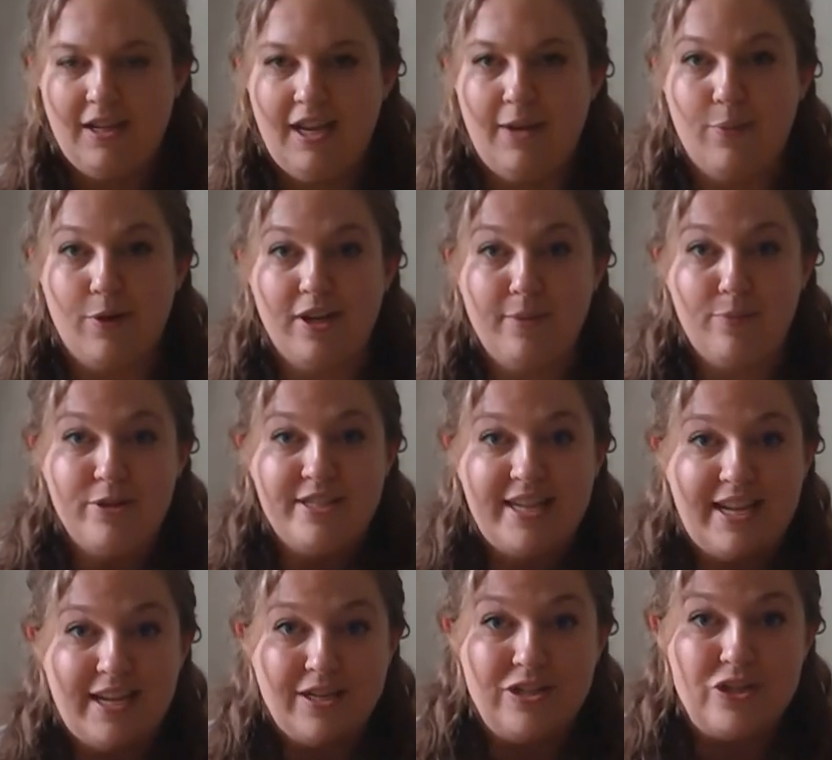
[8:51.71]
And we're going to
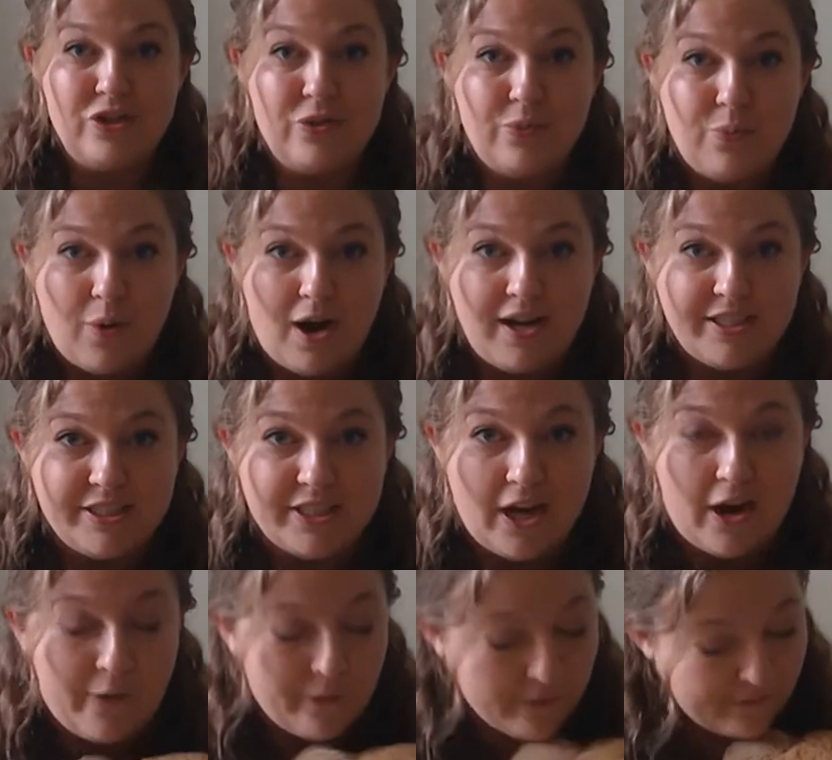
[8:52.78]
pretend to wash
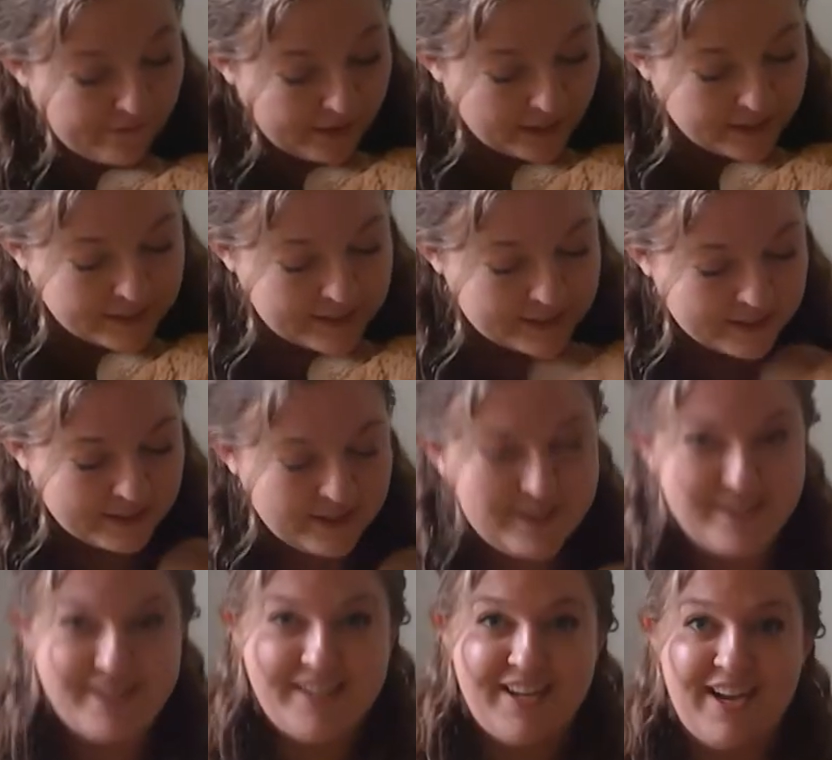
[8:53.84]
our face.
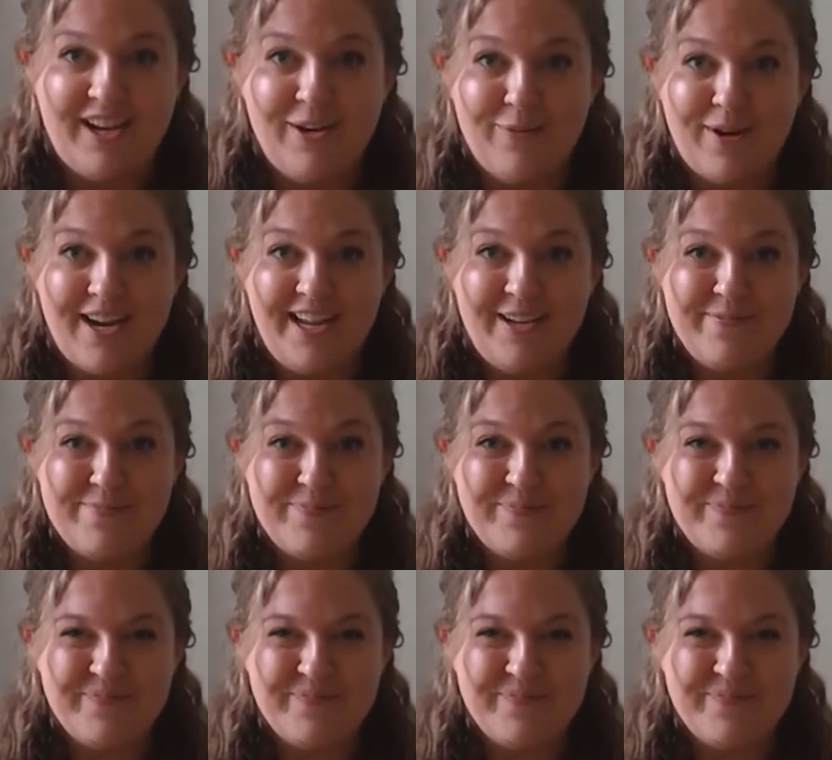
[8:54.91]
Are you ready?